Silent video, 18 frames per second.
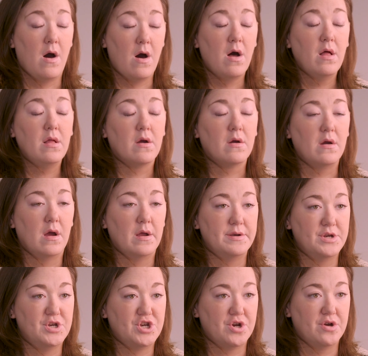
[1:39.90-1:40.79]
all are
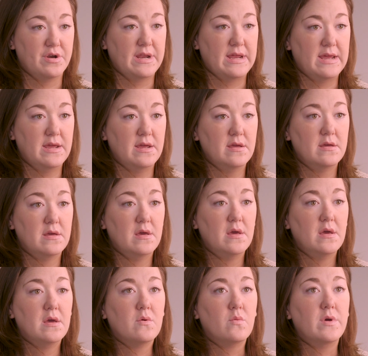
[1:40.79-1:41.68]
on a journey.
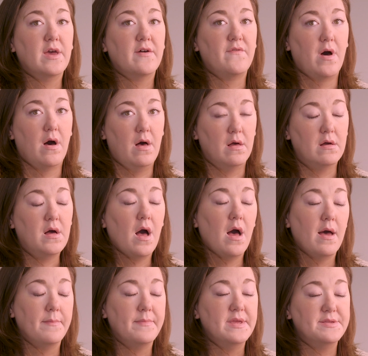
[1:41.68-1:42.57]
We have all
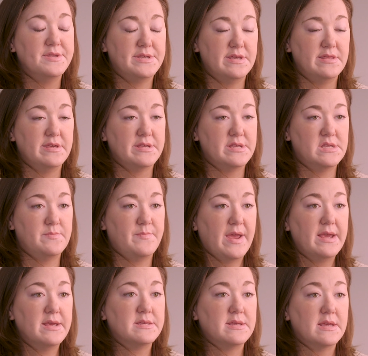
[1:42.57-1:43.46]
come into this
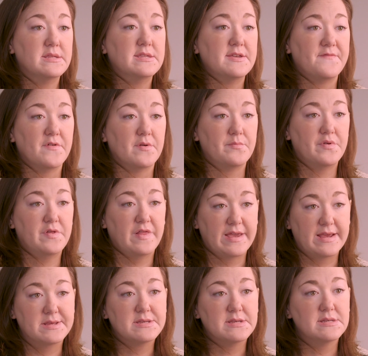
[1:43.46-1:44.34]
space at different
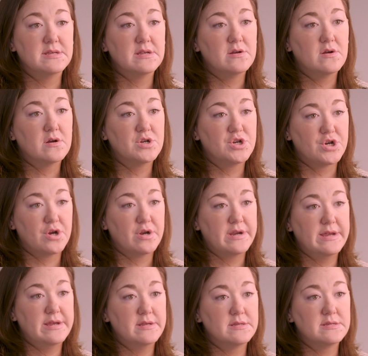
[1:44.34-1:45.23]
places in our
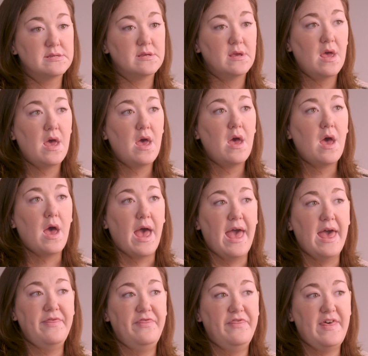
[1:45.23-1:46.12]
journeys,
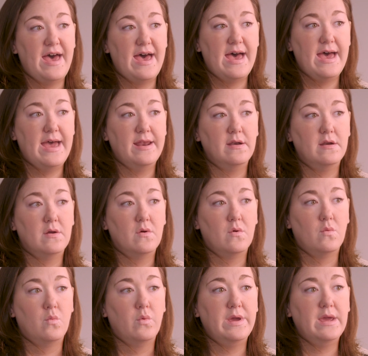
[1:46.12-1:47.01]
and that
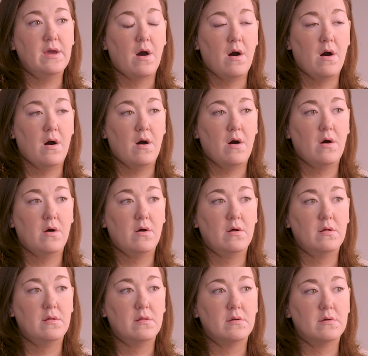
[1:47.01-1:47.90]
we
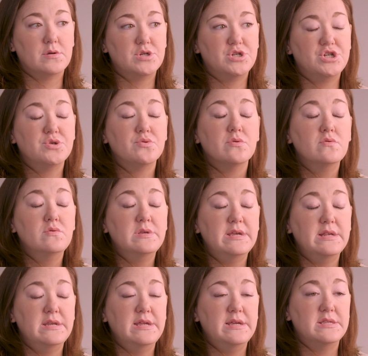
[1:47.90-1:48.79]
all
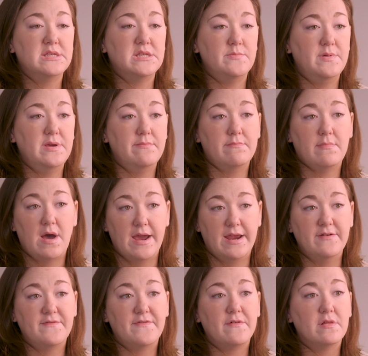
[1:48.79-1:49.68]
truly need to be
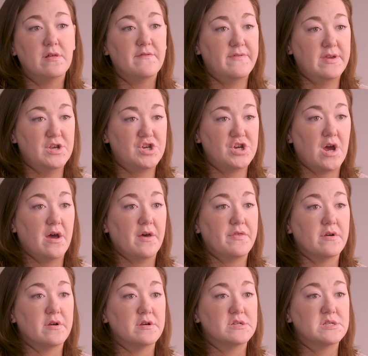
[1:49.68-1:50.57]
mindful of each
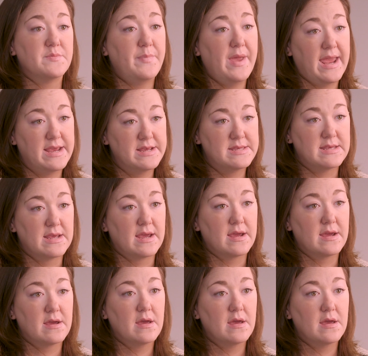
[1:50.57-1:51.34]
other's pacing.